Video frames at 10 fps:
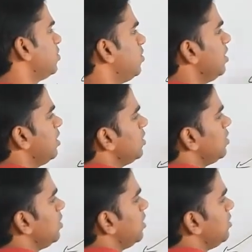So
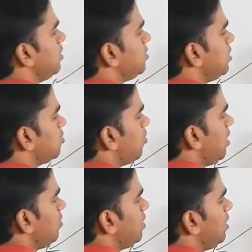this is
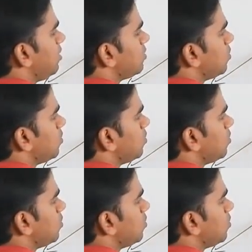1 unit,